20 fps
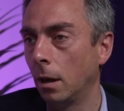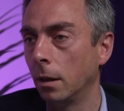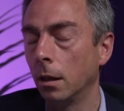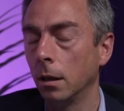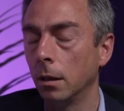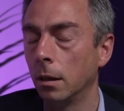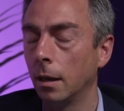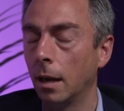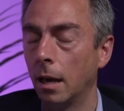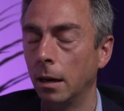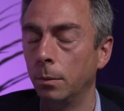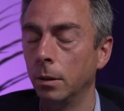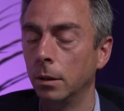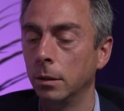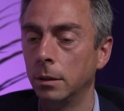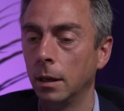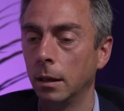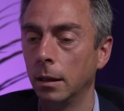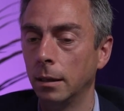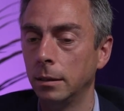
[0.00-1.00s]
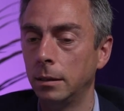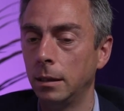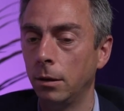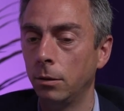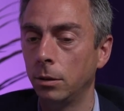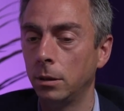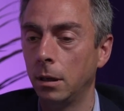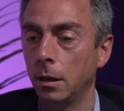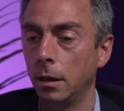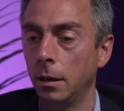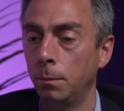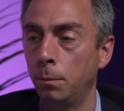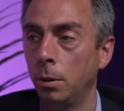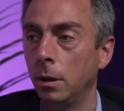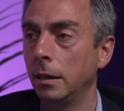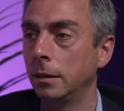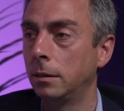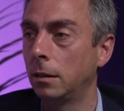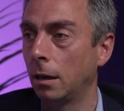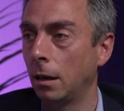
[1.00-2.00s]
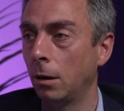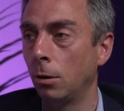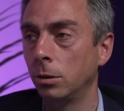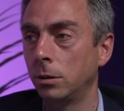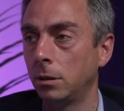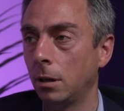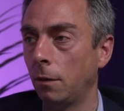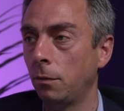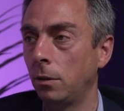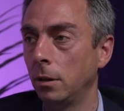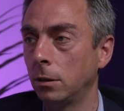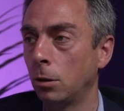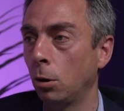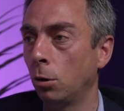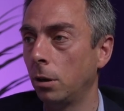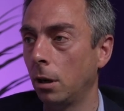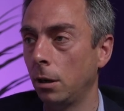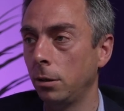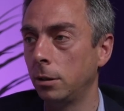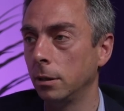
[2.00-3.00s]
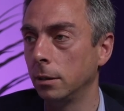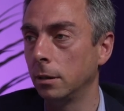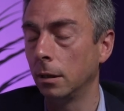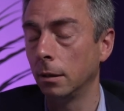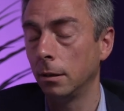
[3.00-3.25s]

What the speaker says: I don't think anybody will take that seriously. But he's done a lot of stuff that's got noticed,